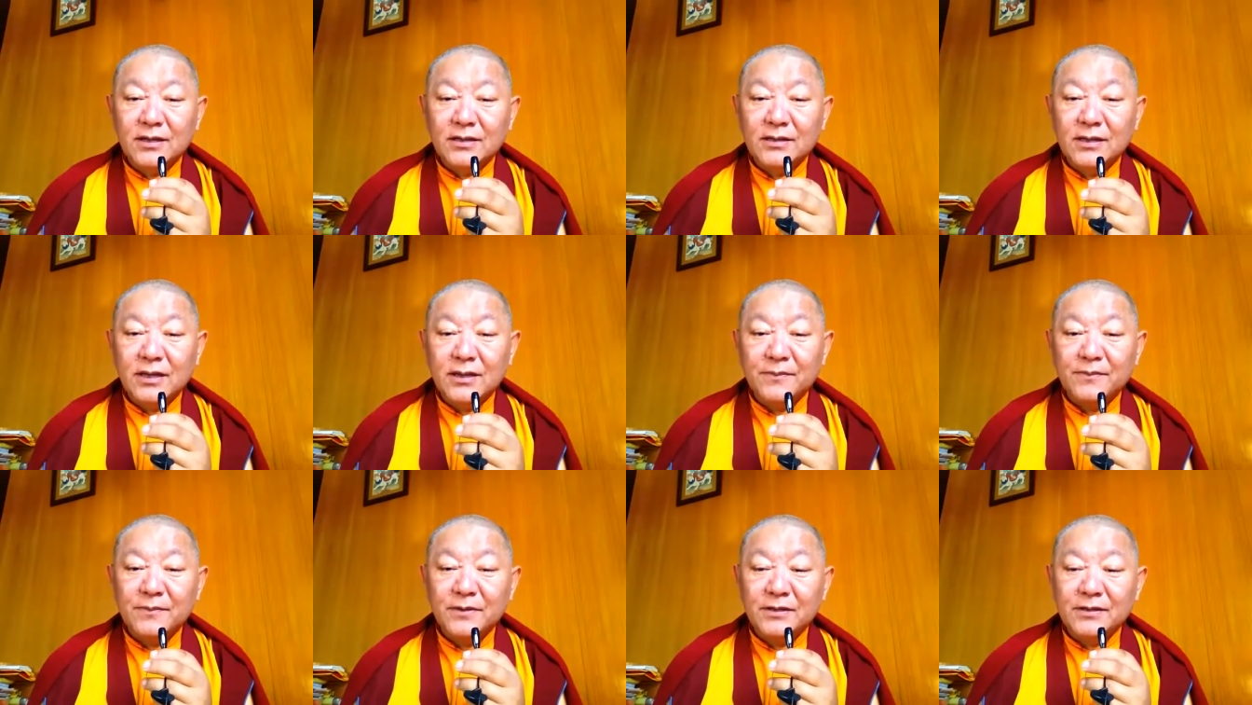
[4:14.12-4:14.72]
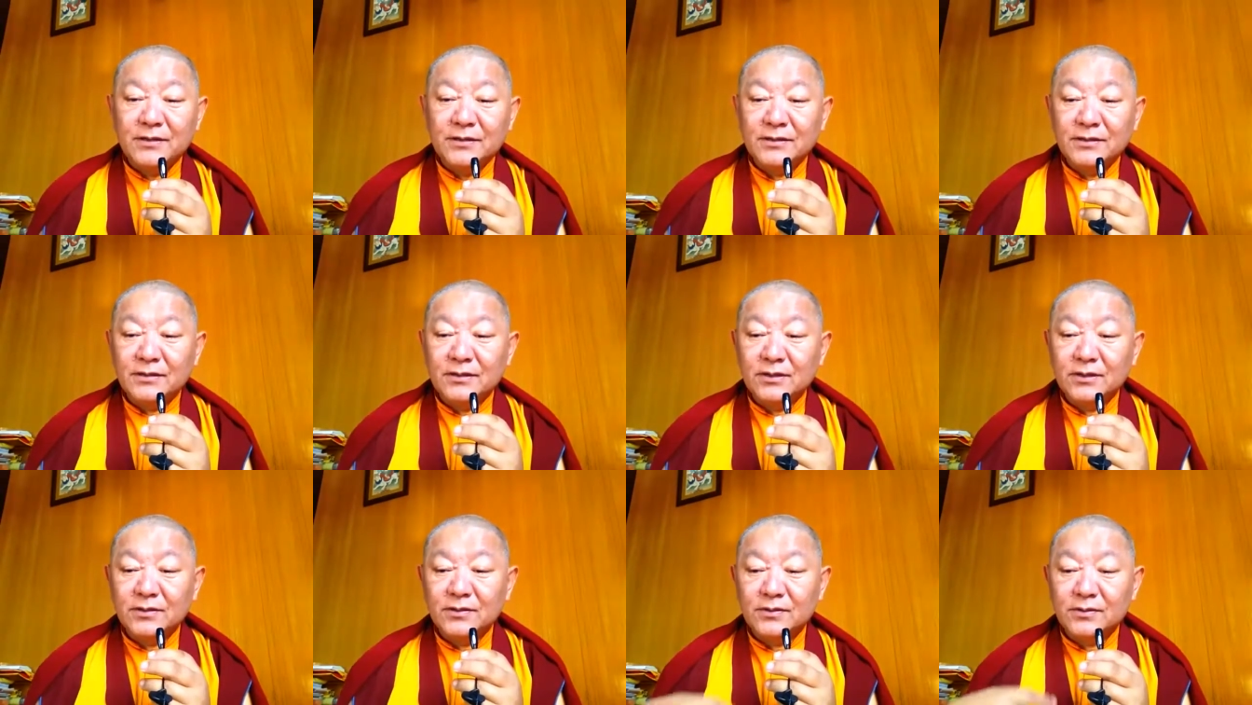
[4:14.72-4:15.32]
they have been,
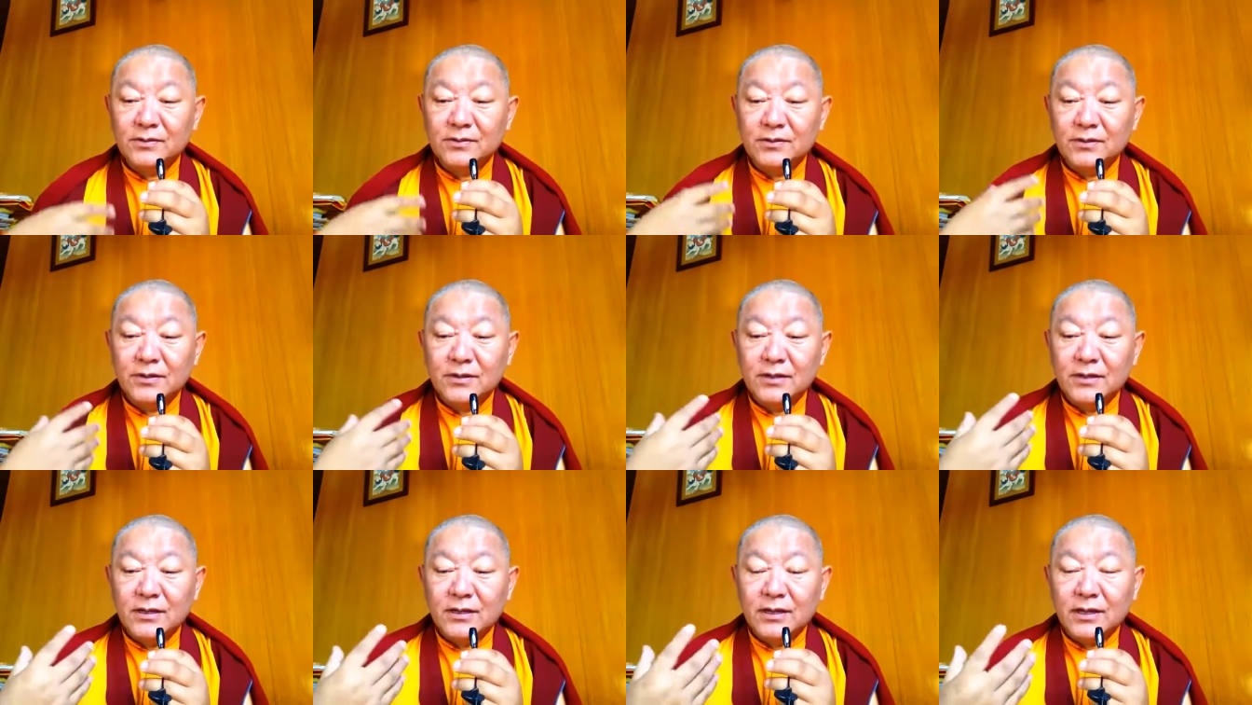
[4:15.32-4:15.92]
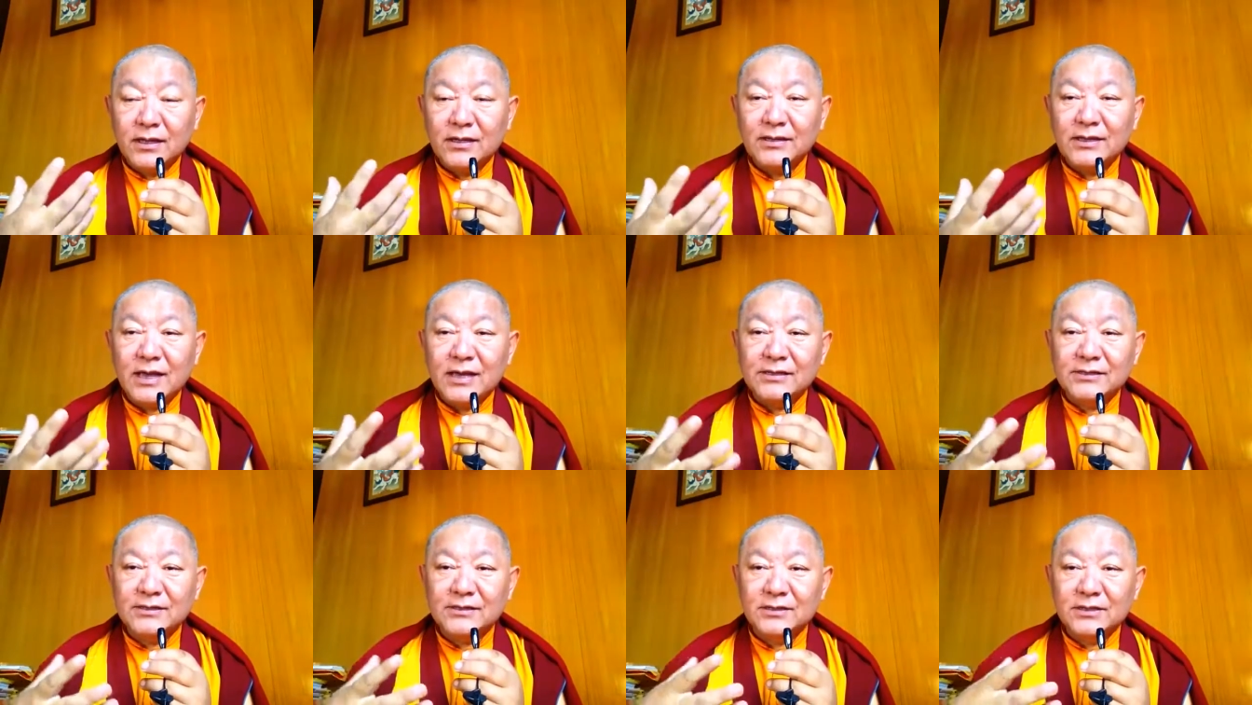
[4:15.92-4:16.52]
in
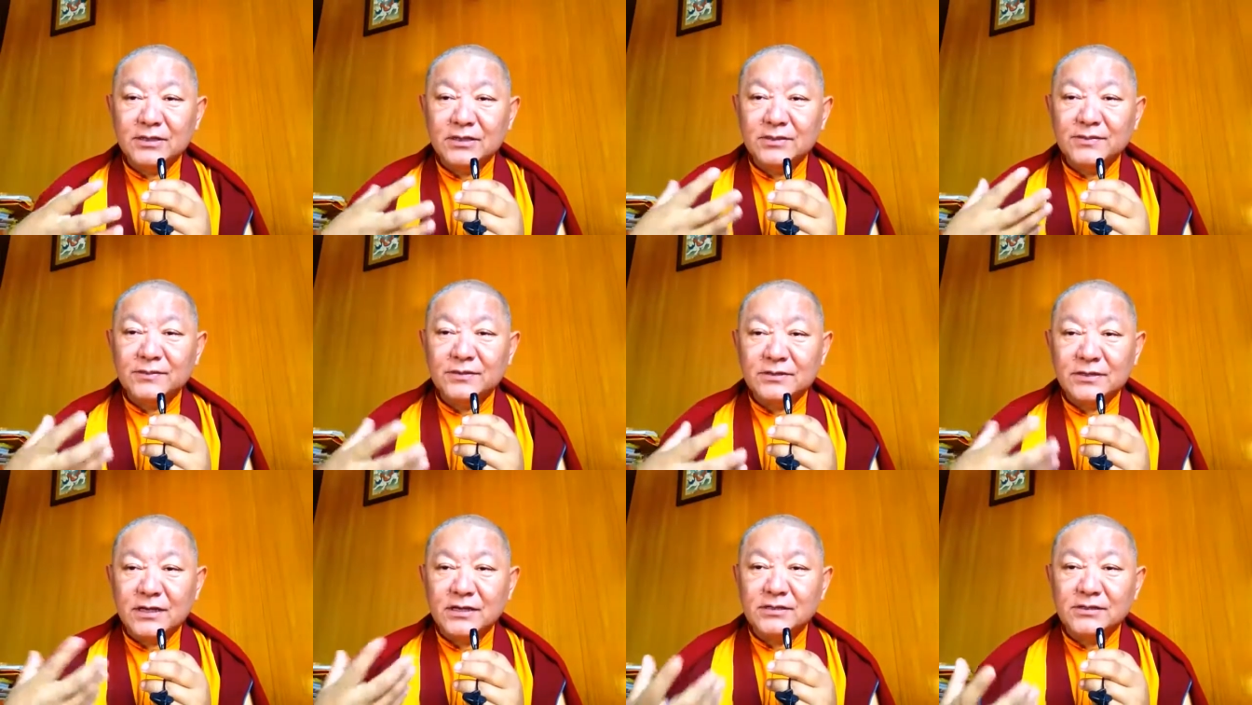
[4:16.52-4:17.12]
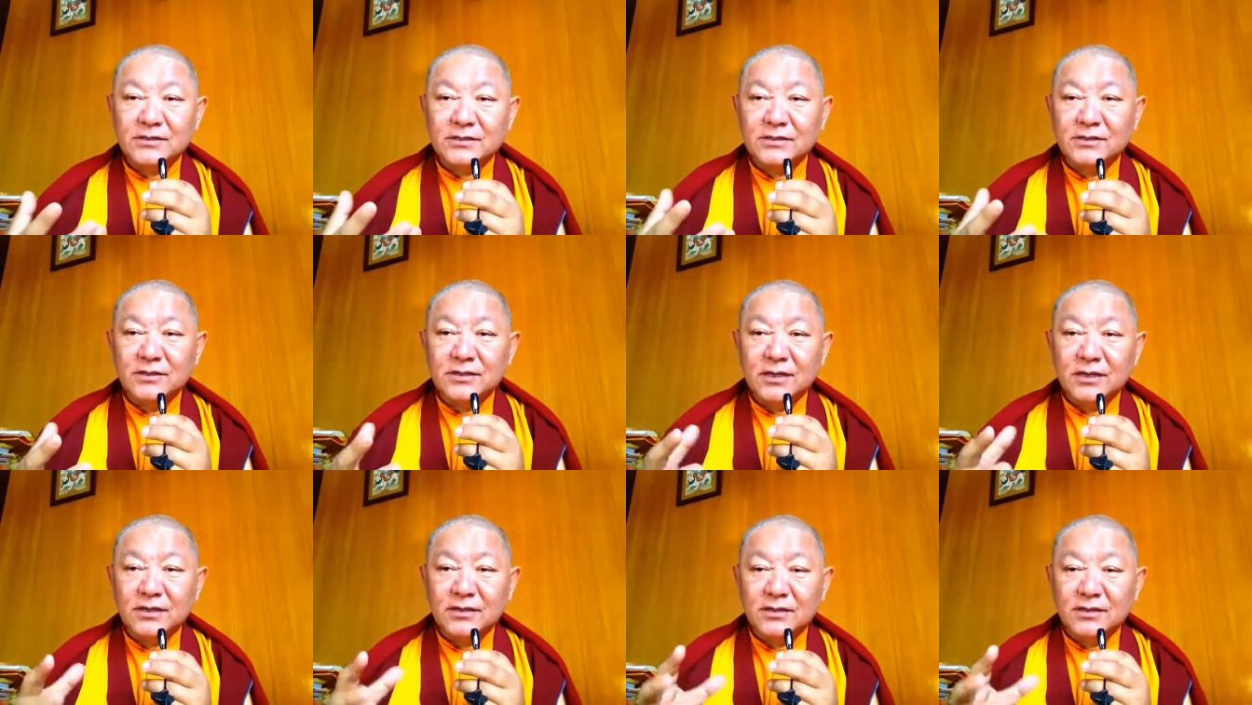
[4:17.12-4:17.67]
that circumstances,